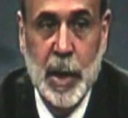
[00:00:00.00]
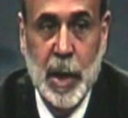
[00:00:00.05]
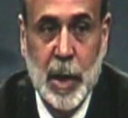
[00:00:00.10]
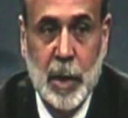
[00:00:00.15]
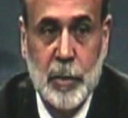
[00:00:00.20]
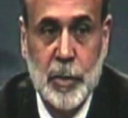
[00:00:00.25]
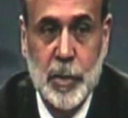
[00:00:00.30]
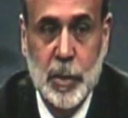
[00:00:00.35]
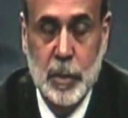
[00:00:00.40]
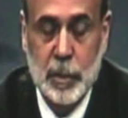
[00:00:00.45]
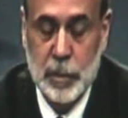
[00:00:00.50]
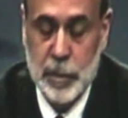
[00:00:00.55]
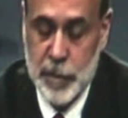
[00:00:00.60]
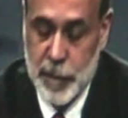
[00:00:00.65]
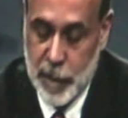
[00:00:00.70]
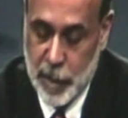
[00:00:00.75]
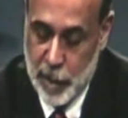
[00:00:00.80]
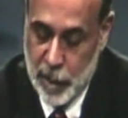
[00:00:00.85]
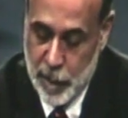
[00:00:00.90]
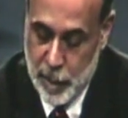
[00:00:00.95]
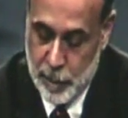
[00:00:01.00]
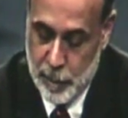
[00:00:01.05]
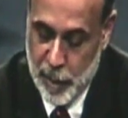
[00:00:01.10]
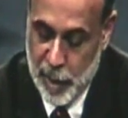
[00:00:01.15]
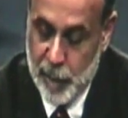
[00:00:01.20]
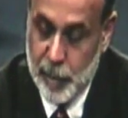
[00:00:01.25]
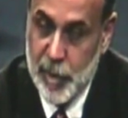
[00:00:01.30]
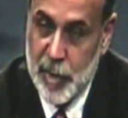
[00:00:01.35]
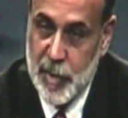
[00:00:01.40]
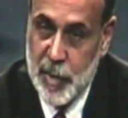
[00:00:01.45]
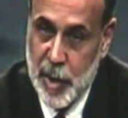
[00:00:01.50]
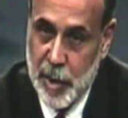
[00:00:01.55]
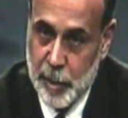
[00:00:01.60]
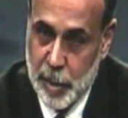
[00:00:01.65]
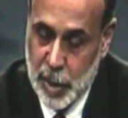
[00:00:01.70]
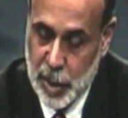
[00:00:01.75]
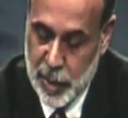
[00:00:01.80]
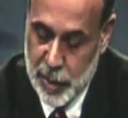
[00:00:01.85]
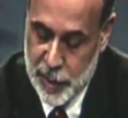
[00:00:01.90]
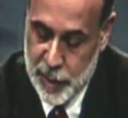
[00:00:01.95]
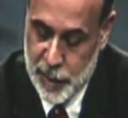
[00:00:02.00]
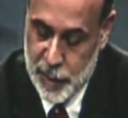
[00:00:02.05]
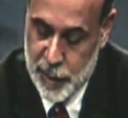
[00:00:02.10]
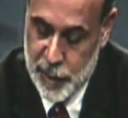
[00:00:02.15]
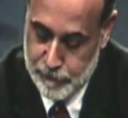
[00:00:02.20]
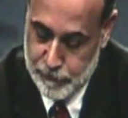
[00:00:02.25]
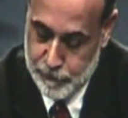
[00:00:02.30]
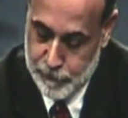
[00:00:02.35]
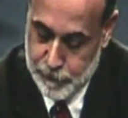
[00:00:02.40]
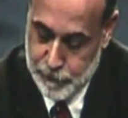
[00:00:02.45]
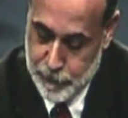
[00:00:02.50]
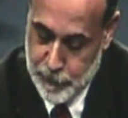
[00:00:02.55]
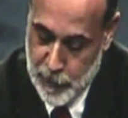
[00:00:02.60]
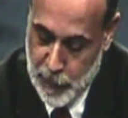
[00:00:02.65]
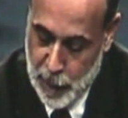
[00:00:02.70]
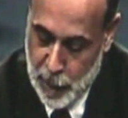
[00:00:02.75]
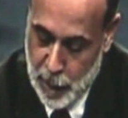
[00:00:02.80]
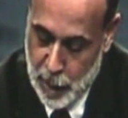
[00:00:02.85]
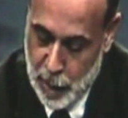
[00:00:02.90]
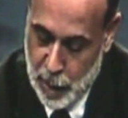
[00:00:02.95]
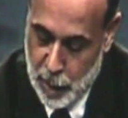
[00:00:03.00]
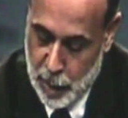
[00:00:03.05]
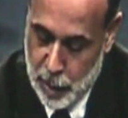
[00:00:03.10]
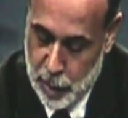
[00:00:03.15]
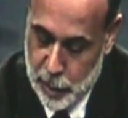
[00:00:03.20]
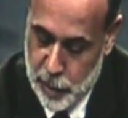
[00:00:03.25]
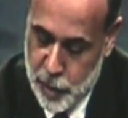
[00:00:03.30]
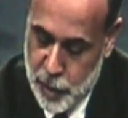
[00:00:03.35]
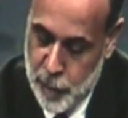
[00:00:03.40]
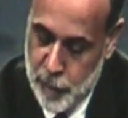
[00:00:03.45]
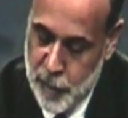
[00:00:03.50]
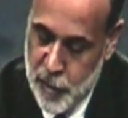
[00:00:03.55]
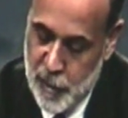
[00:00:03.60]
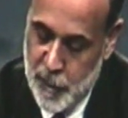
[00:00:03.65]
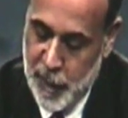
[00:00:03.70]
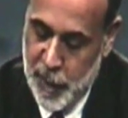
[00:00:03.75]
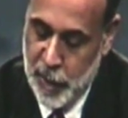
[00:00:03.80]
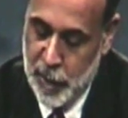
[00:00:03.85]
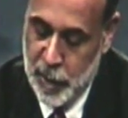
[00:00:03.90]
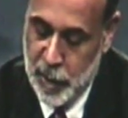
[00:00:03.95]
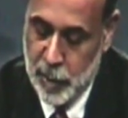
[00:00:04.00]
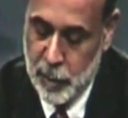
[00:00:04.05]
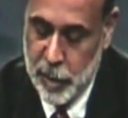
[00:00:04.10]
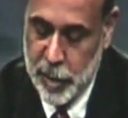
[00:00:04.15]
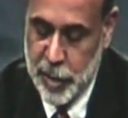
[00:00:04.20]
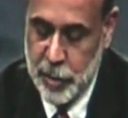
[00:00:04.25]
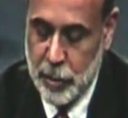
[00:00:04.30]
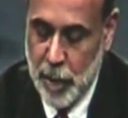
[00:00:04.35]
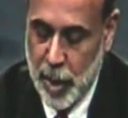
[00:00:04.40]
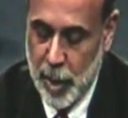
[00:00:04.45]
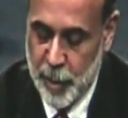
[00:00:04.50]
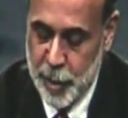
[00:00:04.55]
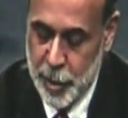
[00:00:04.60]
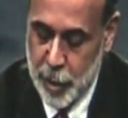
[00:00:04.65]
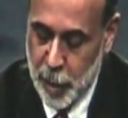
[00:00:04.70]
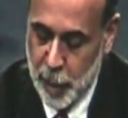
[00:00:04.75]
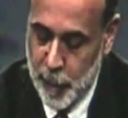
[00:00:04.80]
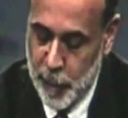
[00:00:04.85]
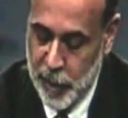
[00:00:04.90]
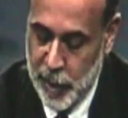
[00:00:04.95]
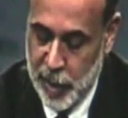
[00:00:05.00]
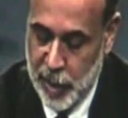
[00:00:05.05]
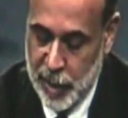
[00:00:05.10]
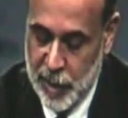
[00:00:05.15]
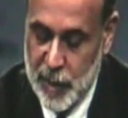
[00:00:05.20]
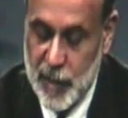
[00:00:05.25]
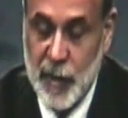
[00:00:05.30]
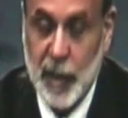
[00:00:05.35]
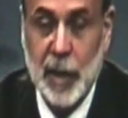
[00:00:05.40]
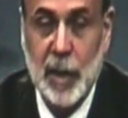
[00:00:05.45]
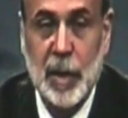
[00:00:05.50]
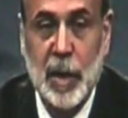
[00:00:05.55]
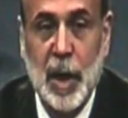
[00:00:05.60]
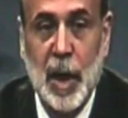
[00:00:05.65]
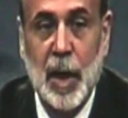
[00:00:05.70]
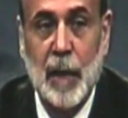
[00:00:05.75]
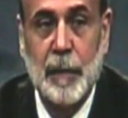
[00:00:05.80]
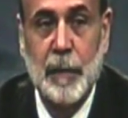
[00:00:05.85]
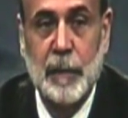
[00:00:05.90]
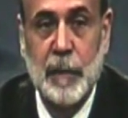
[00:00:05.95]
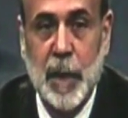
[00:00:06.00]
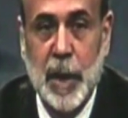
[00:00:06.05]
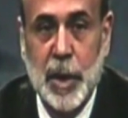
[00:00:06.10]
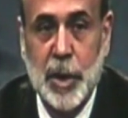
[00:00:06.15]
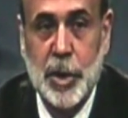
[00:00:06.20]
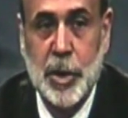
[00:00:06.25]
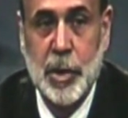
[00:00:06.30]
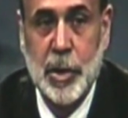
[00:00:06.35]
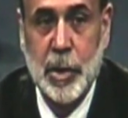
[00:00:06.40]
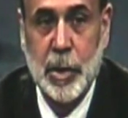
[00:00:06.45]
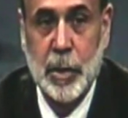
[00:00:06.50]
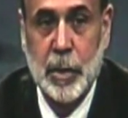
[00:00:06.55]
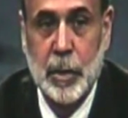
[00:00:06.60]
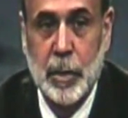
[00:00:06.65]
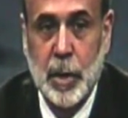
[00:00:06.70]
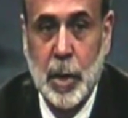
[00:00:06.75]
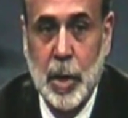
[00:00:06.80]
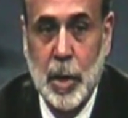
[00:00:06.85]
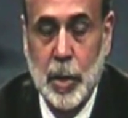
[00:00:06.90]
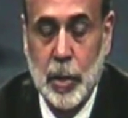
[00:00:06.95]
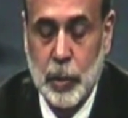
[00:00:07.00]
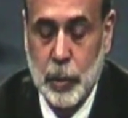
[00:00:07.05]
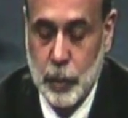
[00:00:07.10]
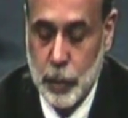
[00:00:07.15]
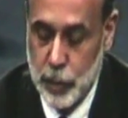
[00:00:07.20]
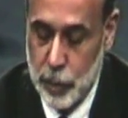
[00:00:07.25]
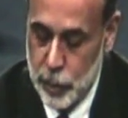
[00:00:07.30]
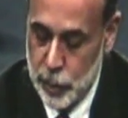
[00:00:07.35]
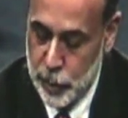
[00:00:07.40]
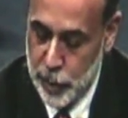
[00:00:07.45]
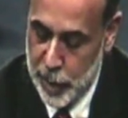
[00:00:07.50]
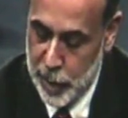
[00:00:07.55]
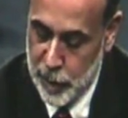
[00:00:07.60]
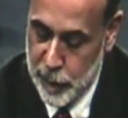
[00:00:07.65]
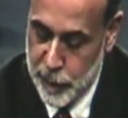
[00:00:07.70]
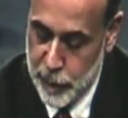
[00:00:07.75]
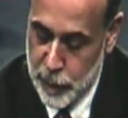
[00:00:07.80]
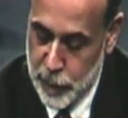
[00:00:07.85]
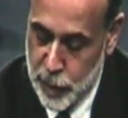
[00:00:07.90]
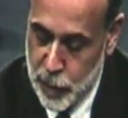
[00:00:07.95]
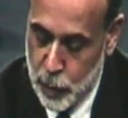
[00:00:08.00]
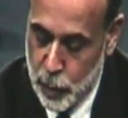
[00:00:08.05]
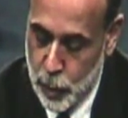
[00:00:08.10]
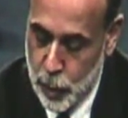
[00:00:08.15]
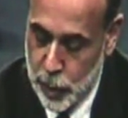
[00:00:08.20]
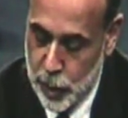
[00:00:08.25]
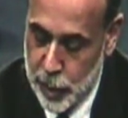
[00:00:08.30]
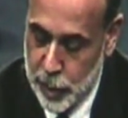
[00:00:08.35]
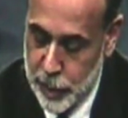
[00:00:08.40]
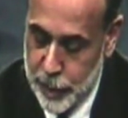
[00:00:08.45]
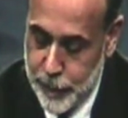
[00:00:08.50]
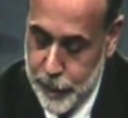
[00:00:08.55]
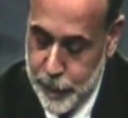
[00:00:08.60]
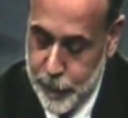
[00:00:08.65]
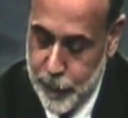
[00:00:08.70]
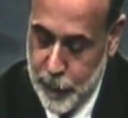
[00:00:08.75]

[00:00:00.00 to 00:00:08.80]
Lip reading: by households, may be stabilizing. Consumer spending, which dropped sharply in the second half of last year, grew in the first quarter.